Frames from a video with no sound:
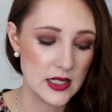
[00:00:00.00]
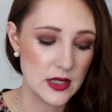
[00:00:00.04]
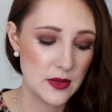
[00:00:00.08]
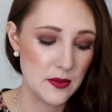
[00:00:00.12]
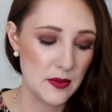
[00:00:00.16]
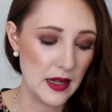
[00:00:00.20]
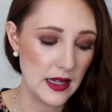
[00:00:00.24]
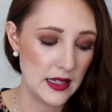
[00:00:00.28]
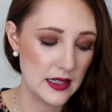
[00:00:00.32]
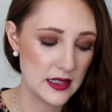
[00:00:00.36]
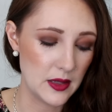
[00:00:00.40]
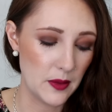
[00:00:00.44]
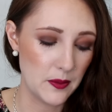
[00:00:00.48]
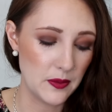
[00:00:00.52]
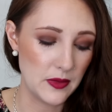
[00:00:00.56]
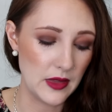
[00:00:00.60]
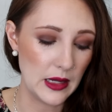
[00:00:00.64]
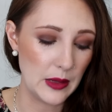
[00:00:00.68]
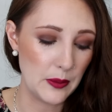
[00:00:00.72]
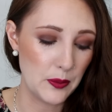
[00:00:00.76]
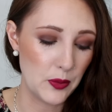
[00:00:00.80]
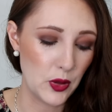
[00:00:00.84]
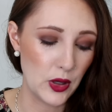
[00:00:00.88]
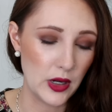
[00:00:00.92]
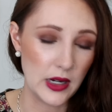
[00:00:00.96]
to make
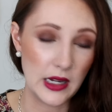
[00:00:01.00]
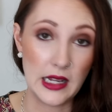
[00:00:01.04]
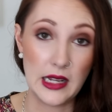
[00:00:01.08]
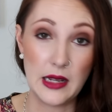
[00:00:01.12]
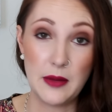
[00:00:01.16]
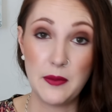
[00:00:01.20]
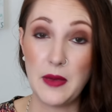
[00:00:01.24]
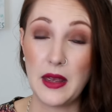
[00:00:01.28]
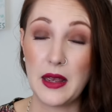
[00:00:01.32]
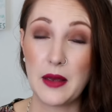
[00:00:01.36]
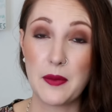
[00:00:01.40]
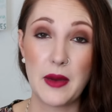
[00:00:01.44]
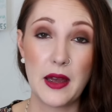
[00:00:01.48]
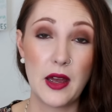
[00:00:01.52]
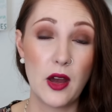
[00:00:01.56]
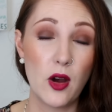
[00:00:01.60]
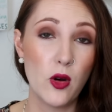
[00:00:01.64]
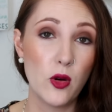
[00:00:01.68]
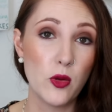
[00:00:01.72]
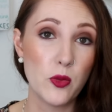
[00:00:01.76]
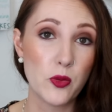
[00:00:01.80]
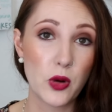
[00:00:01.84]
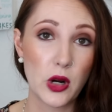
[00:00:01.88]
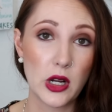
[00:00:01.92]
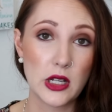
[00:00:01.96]
something pretty, make my
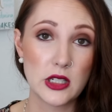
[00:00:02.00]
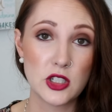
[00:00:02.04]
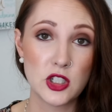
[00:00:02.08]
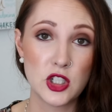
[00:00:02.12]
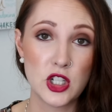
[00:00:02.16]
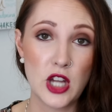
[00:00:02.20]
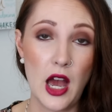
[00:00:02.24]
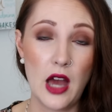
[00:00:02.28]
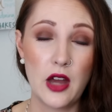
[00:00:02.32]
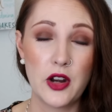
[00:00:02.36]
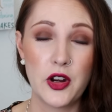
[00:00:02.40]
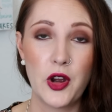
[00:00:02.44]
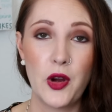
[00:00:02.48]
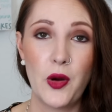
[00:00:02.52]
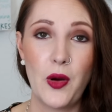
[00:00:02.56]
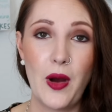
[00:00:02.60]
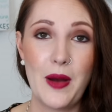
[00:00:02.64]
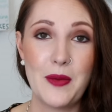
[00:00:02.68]
own pressed shadow.